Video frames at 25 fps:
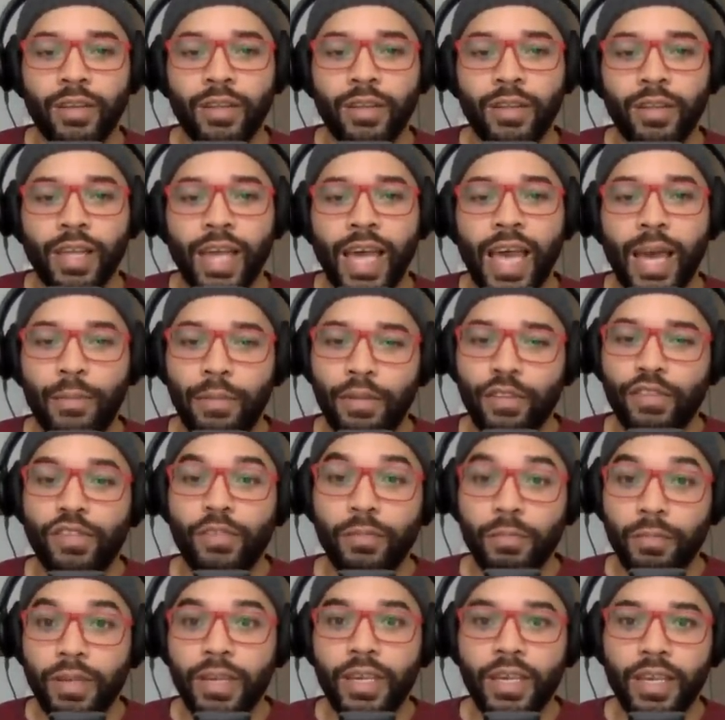happened to
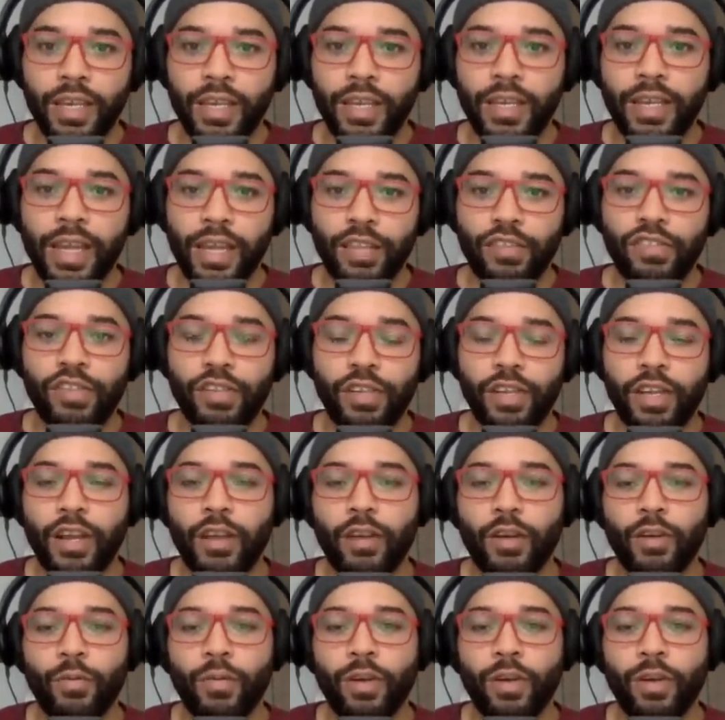me in that scenario